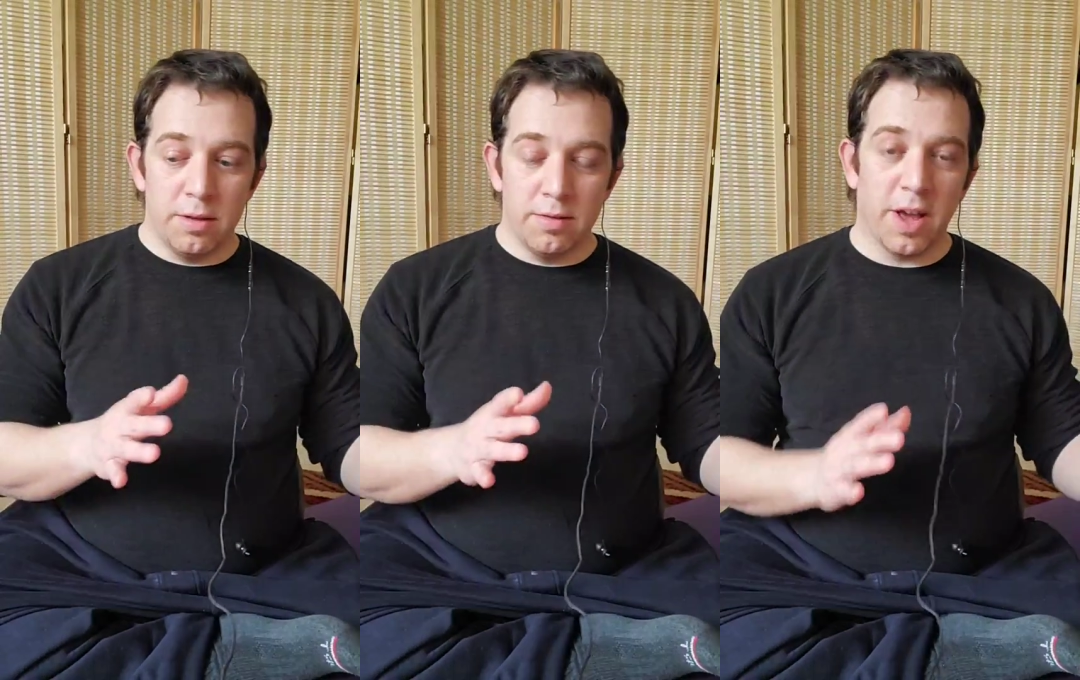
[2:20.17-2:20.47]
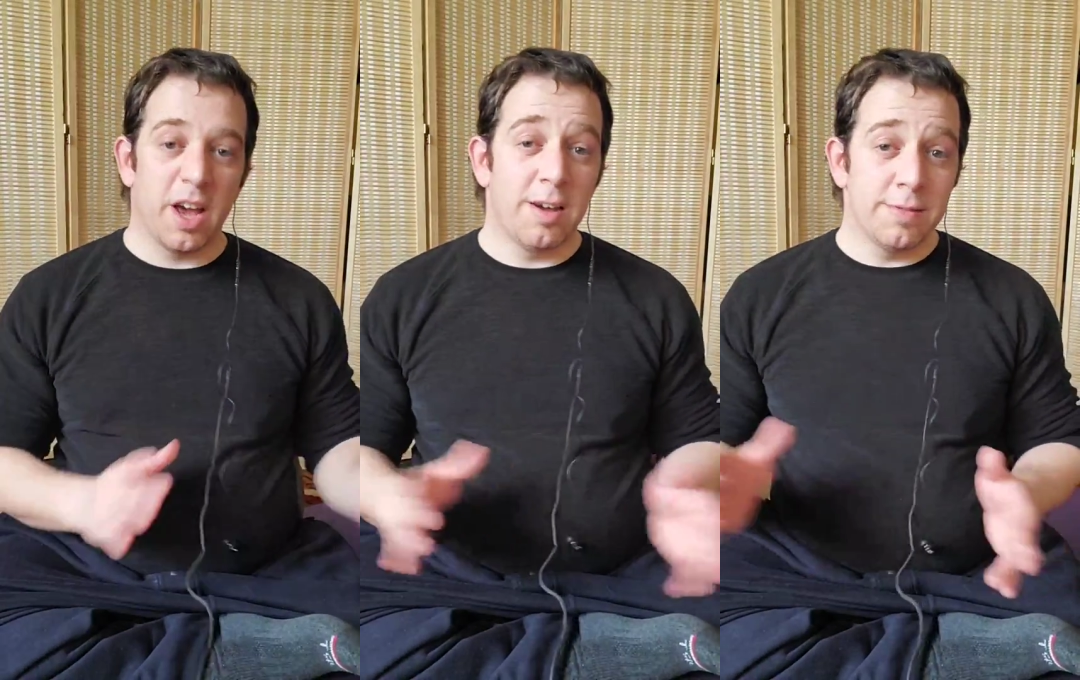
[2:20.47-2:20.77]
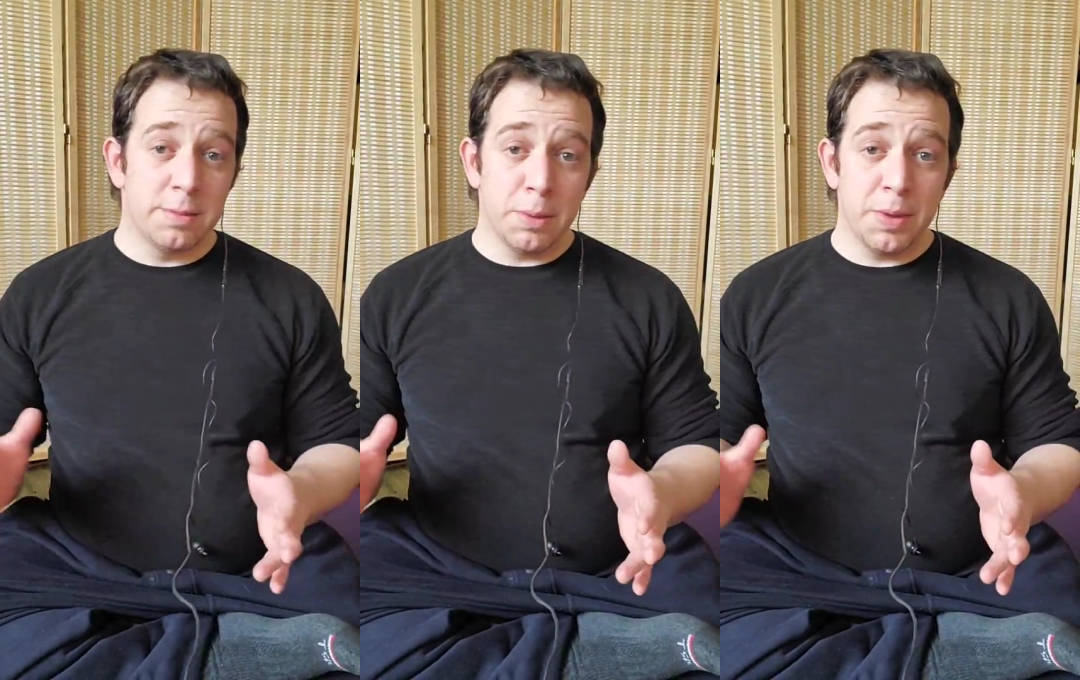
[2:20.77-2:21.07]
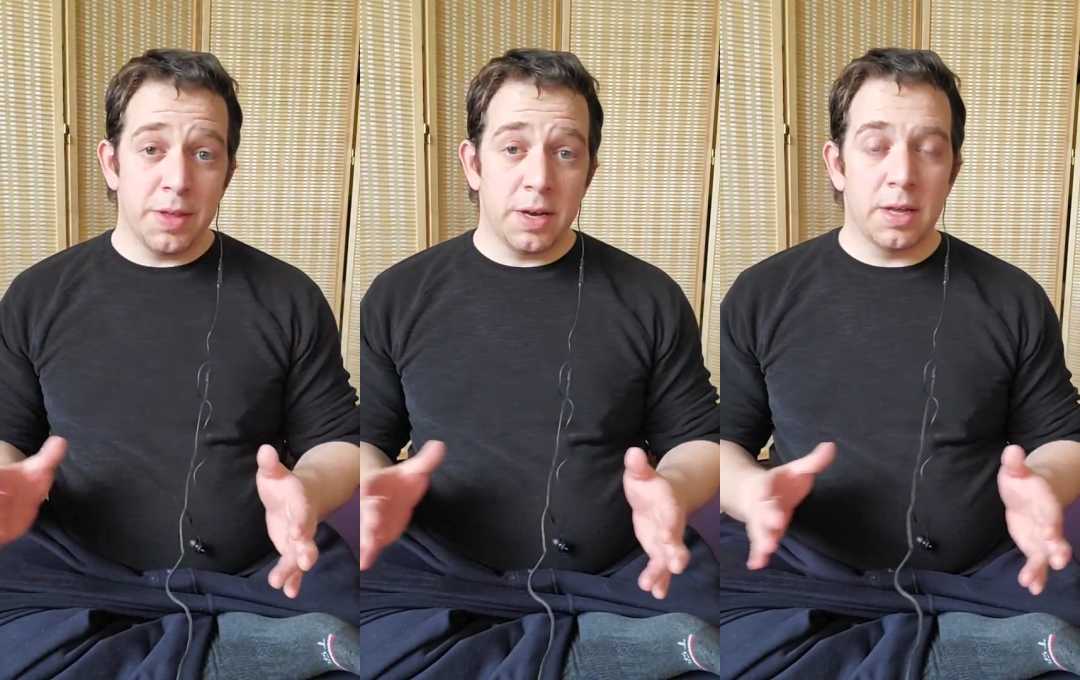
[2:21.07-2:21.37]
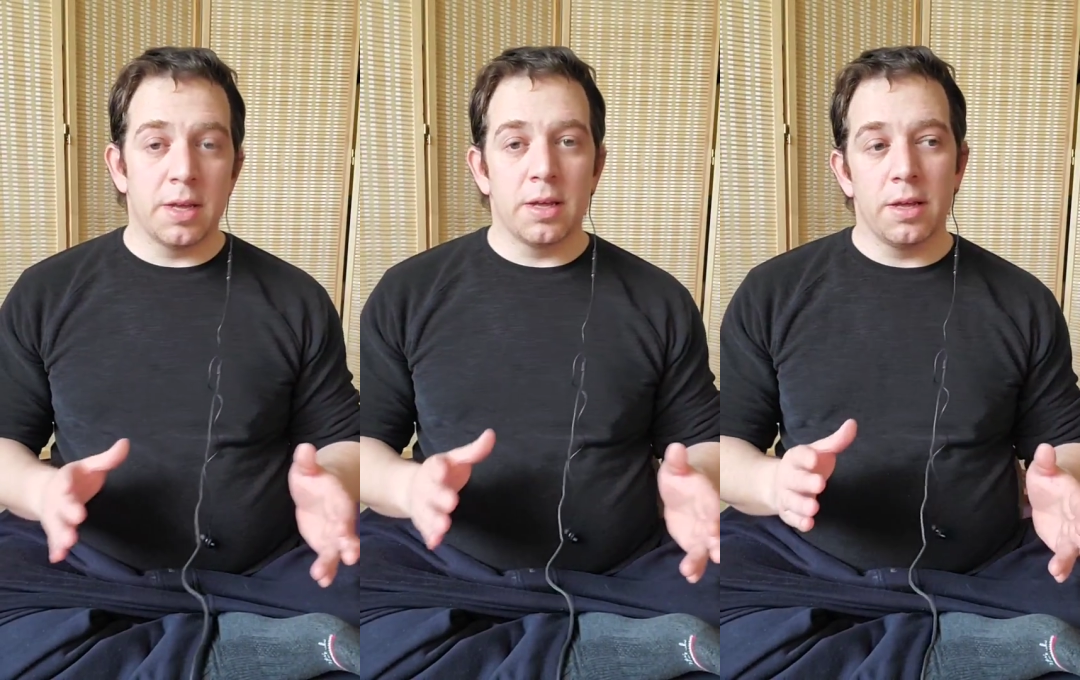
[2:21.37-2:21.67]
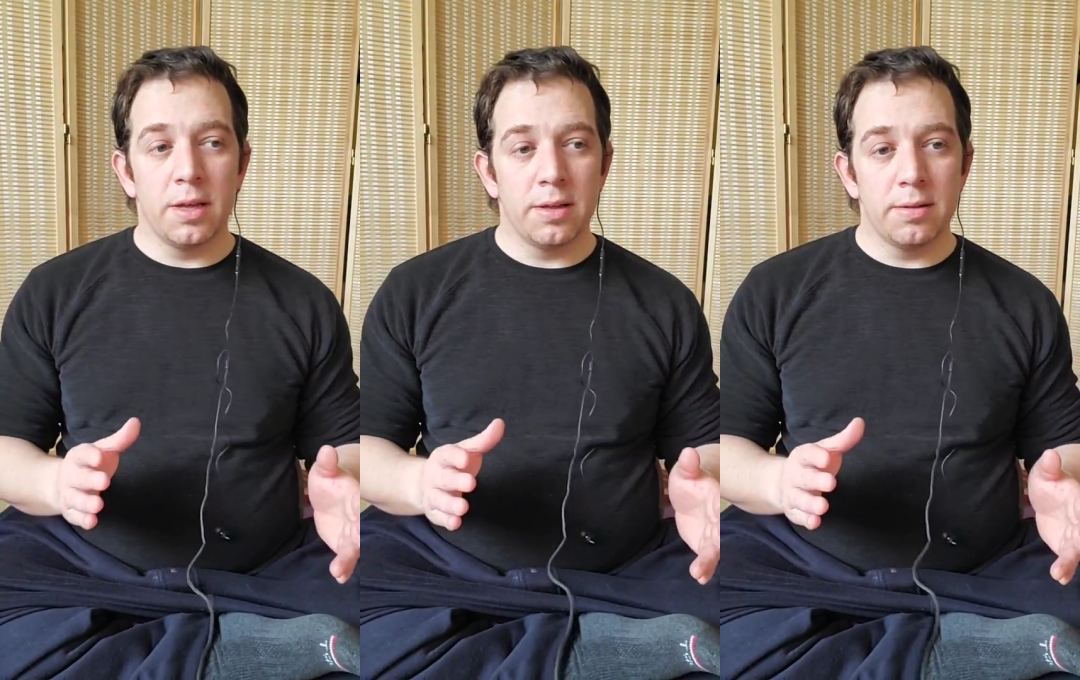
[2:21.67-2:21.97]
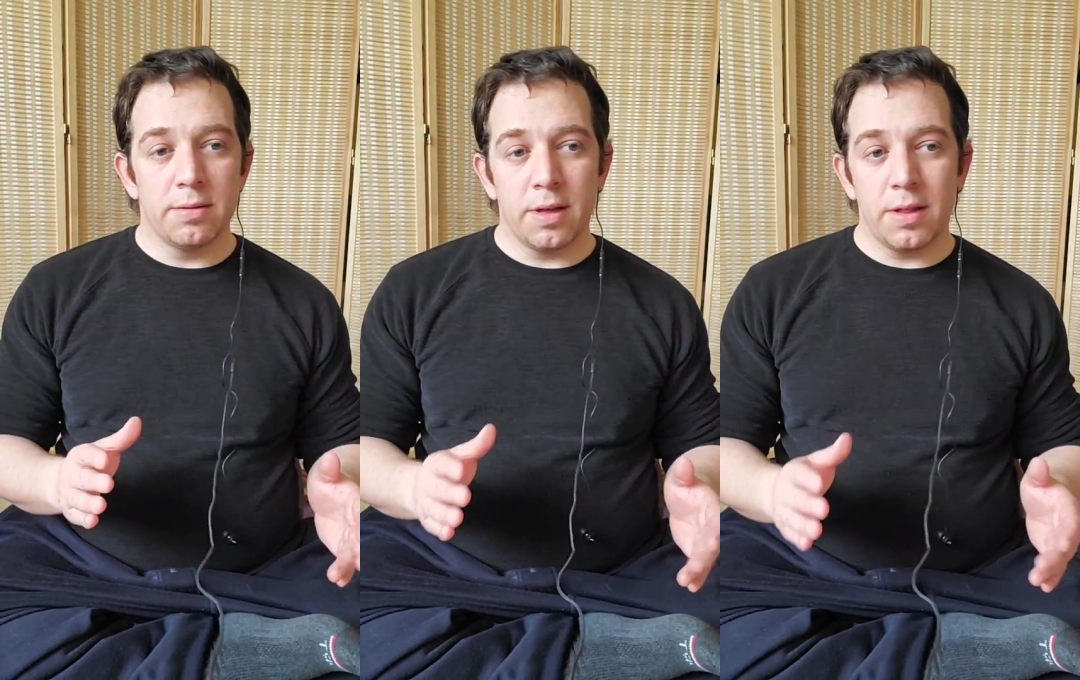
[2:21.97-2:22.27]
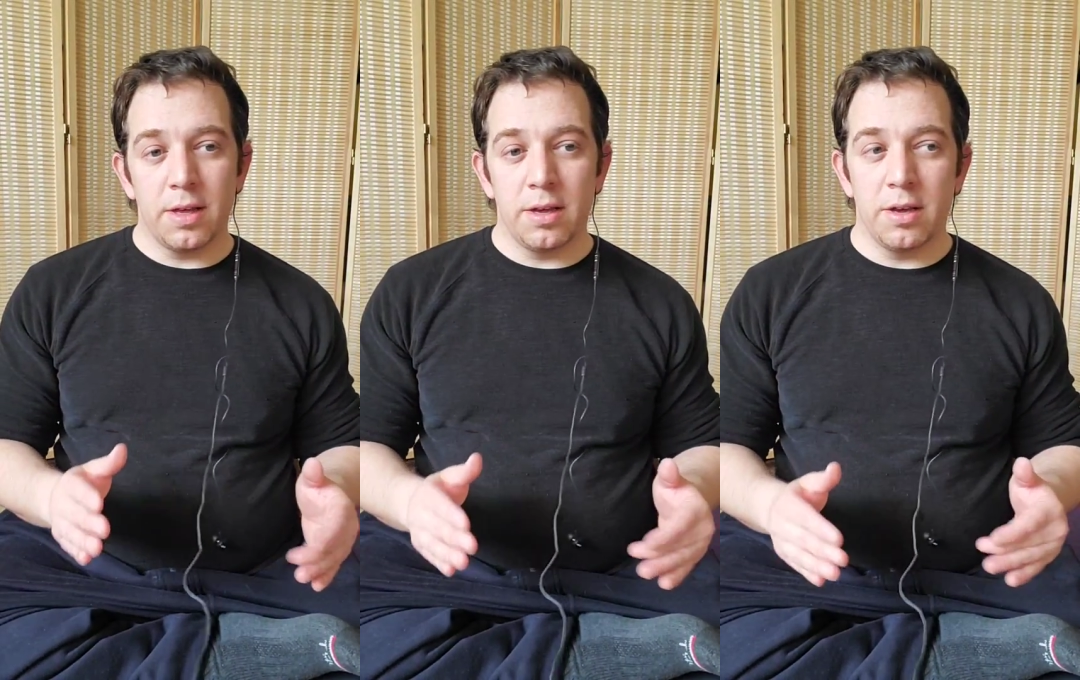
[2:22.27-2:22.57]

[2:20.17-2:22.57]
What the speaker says: You've gotten comfortable with it. And then